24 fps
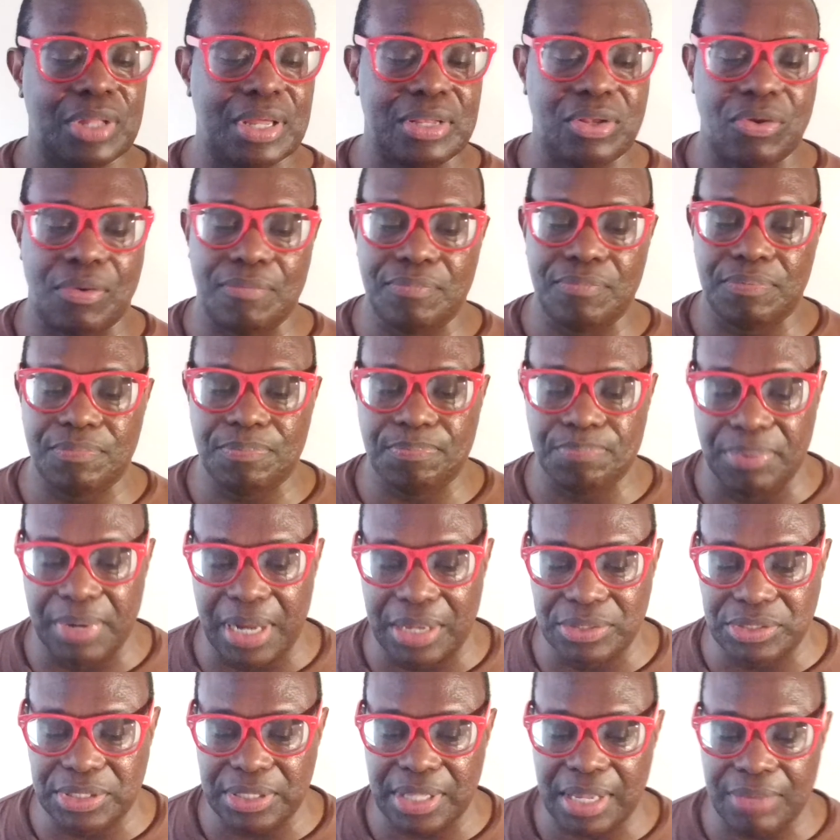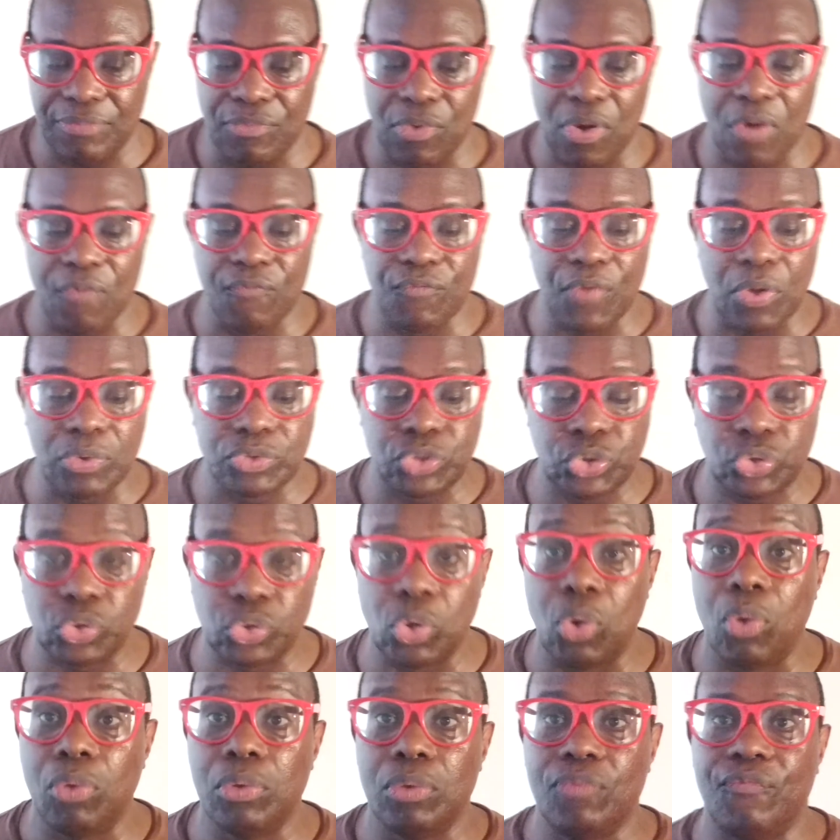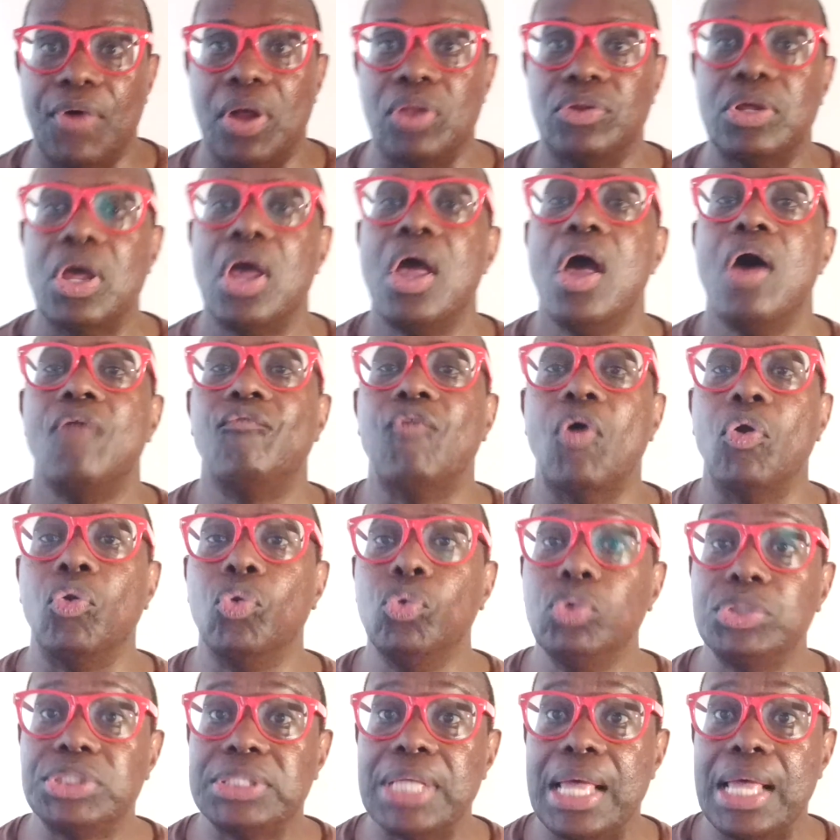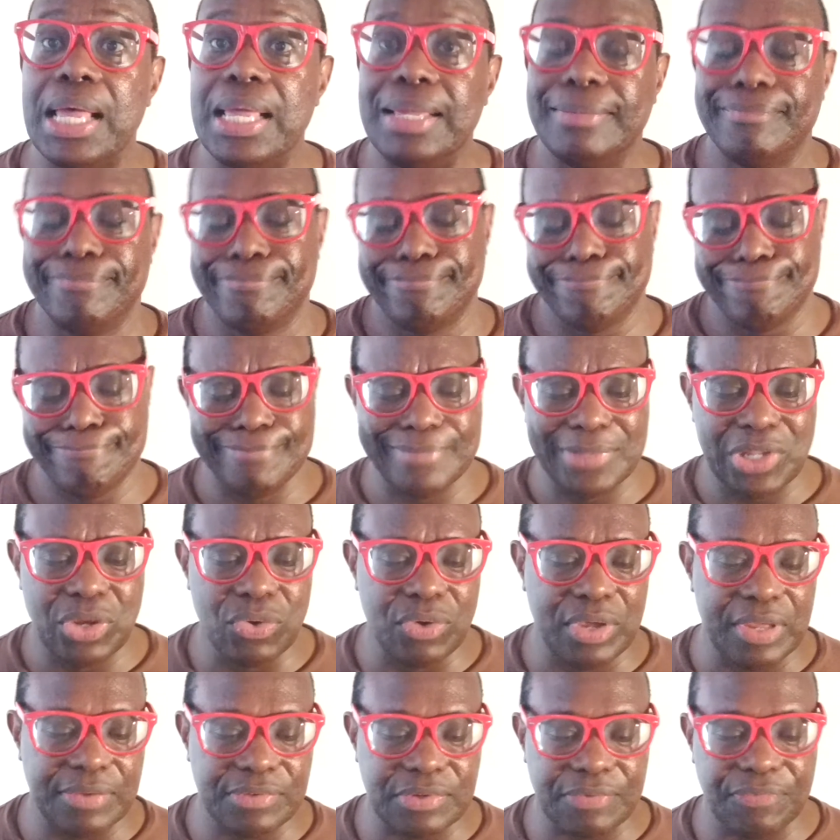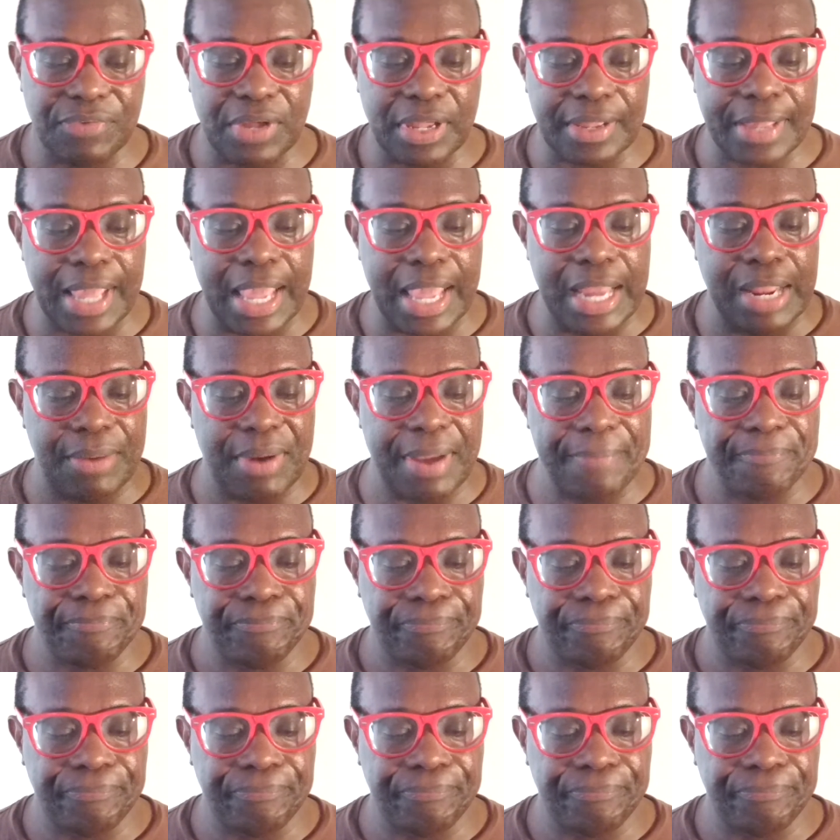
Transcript: I know I'm pronouncing that wrong. Volusa? Who gives a fuck? Anyway.